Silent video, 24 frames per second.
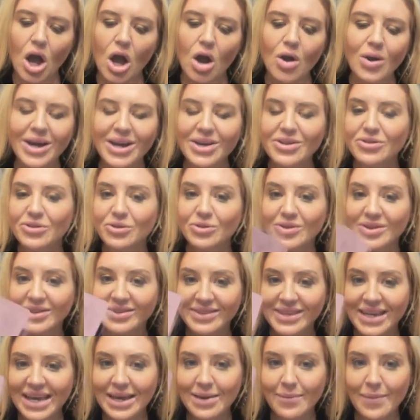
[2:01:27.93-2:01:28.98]
Okay, so
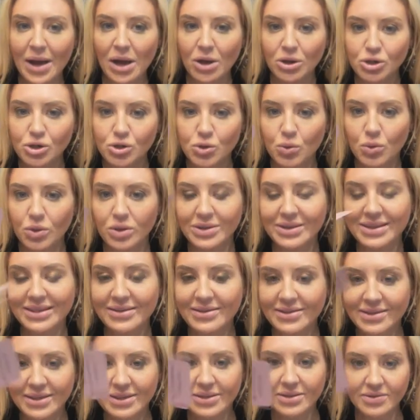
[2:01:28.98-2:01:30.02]
this came out.
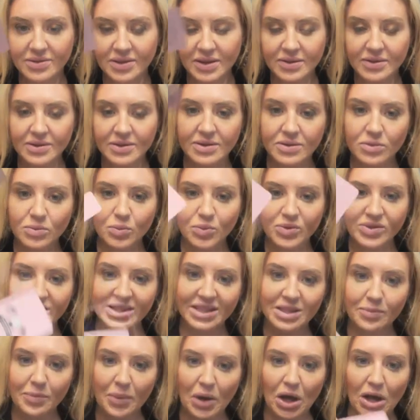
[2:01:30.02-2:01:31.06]
this this was at
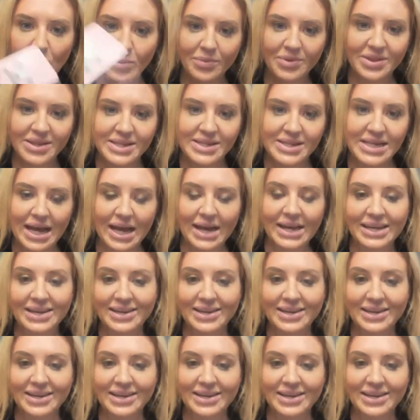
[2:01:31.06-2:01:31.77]
the bottom of the deck,